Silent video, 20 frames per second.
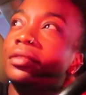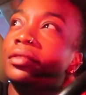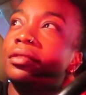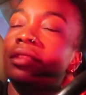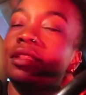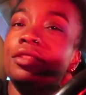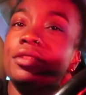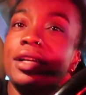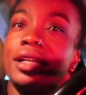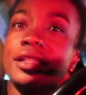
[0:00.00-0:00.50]

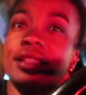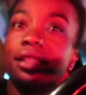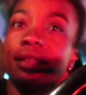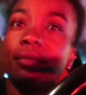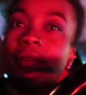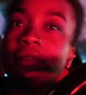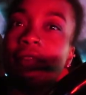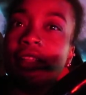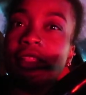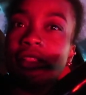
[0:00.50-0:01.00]
Can you guys see me
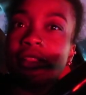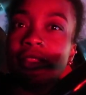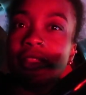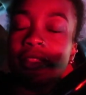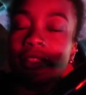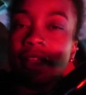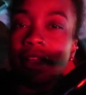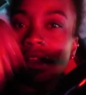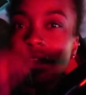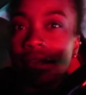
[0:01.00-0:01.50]
if I turn this
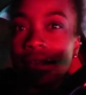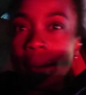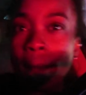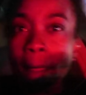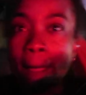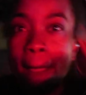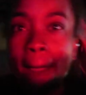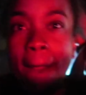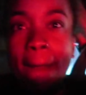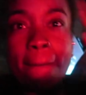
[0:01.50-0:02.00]
on?
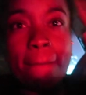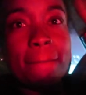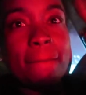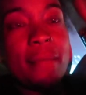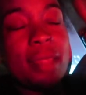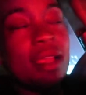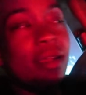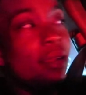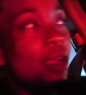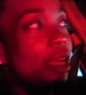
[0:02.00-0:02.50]

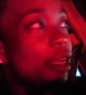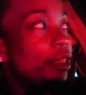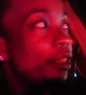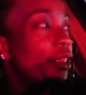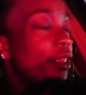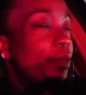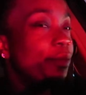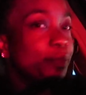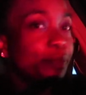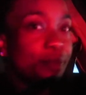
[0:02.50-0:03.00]
Okay,
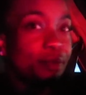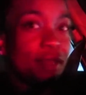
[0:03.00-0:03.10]
good.